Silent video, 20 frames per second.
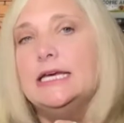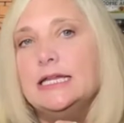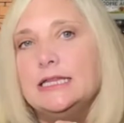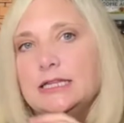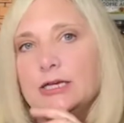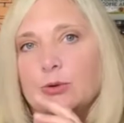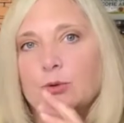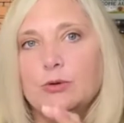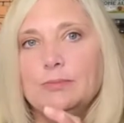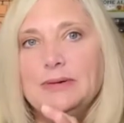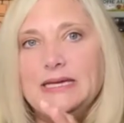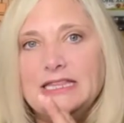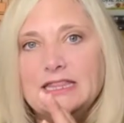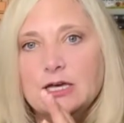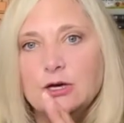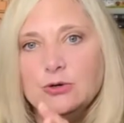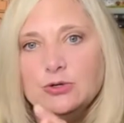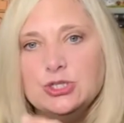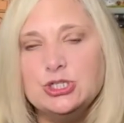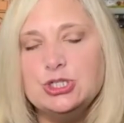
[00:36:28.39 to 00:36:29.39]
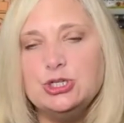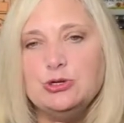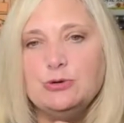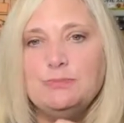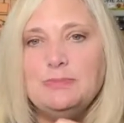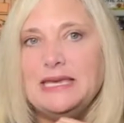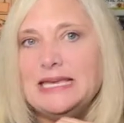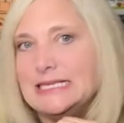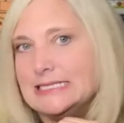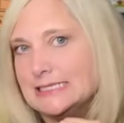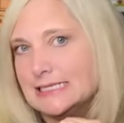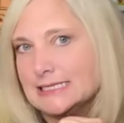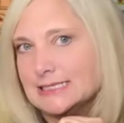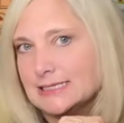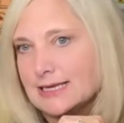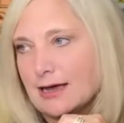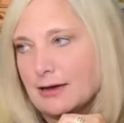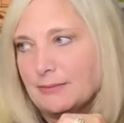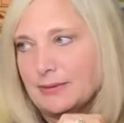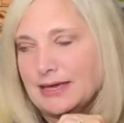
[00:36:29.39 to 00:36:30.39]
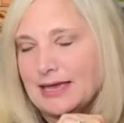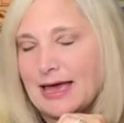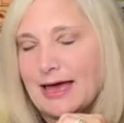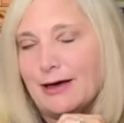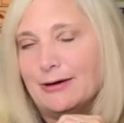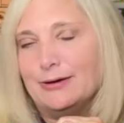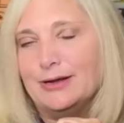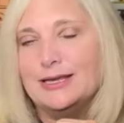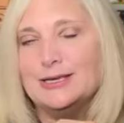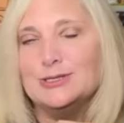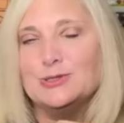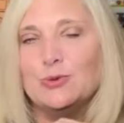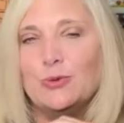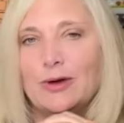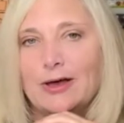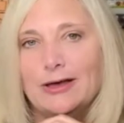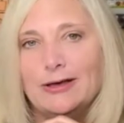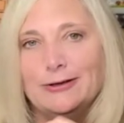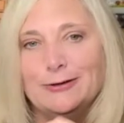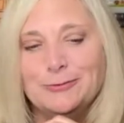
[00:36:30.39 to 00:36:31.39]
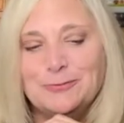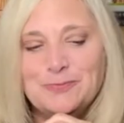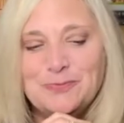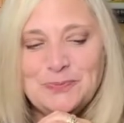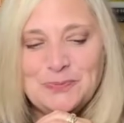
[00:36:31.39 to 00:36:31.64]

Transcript: There will be those two pieces coming out as well.